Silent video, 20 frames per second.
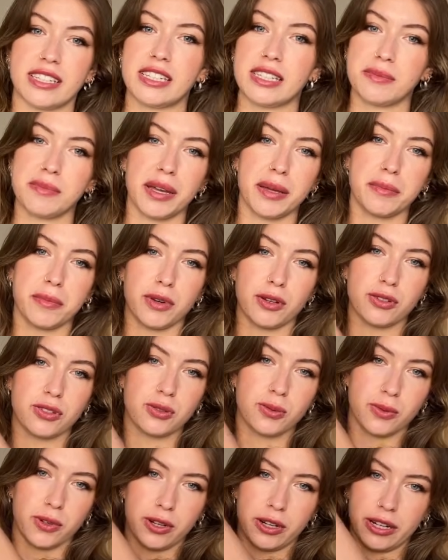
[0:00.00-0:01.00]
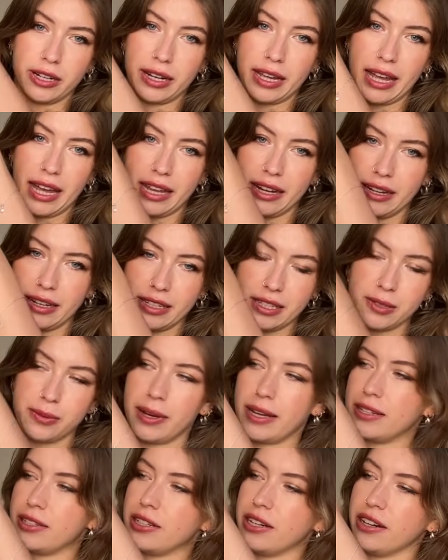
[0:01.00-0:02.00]
is my most worn hand knit
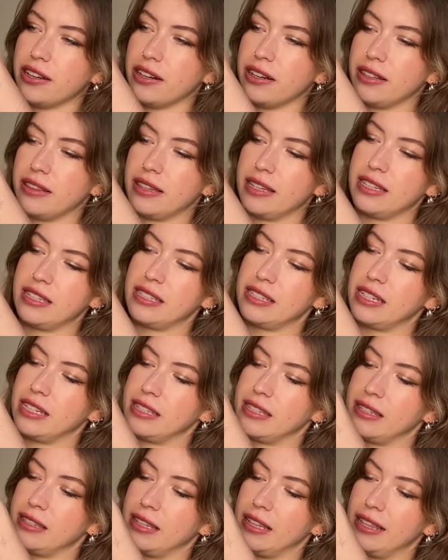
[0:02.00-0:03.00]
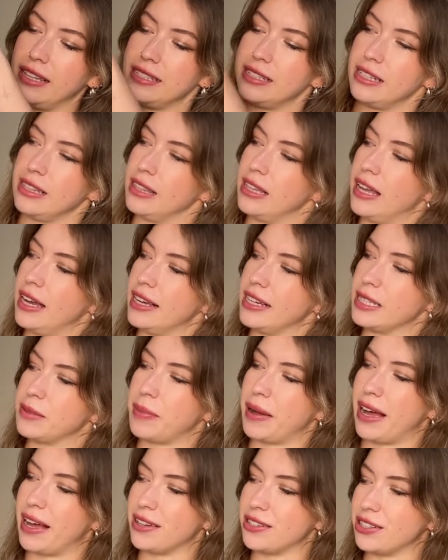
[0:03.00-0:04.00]
sweater. This is the Little Lies
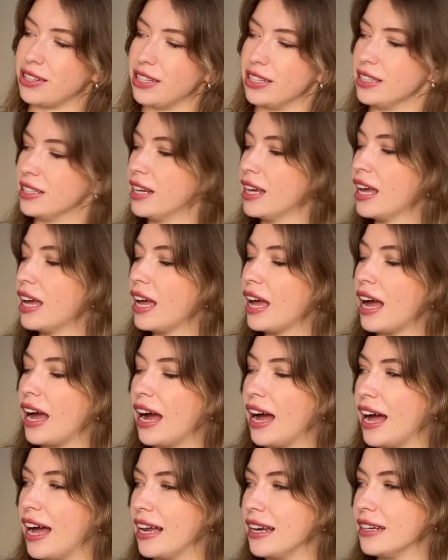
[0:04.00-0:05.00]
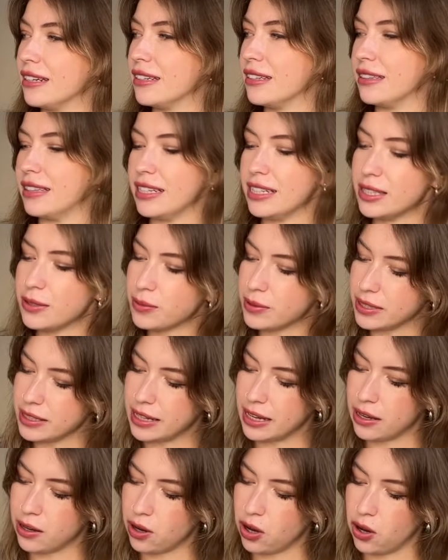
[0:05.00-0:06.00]
pattern, and this was
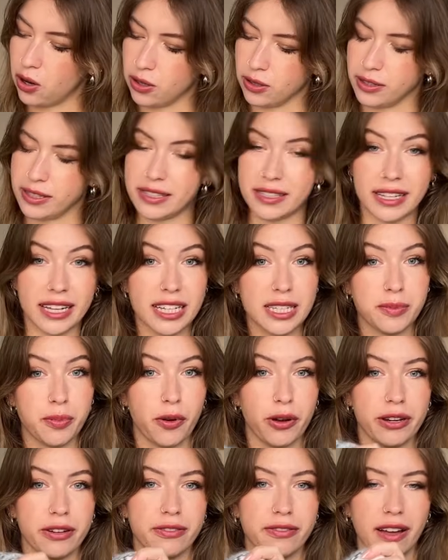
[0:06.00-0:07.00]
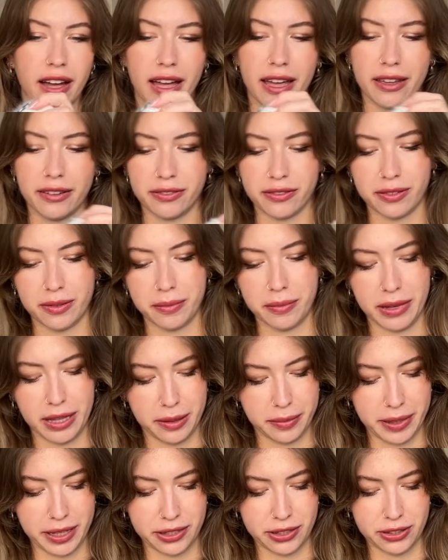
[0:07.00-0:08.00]
knit on
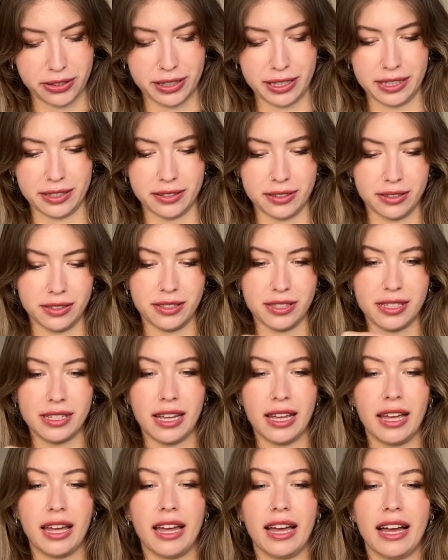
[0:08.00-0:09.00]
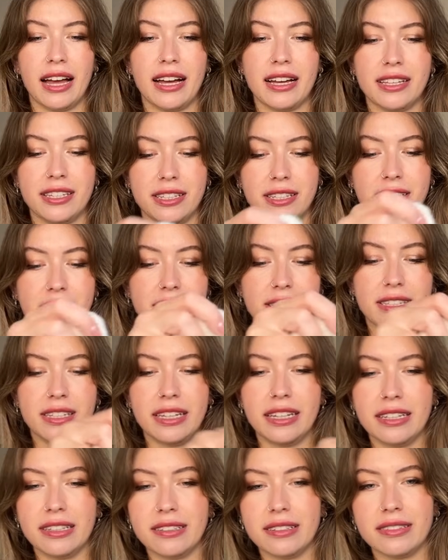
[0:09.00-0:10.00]
6.5mm needles. As you can
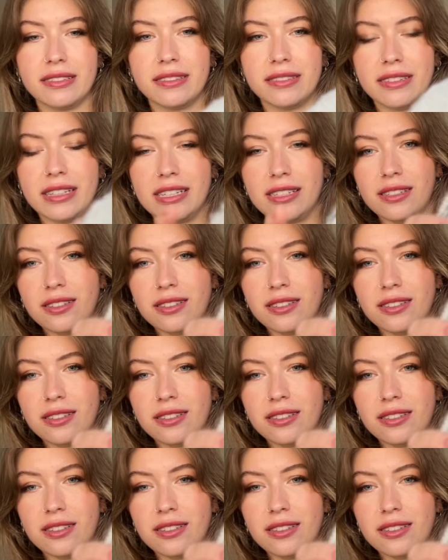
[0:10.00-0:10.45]
see, this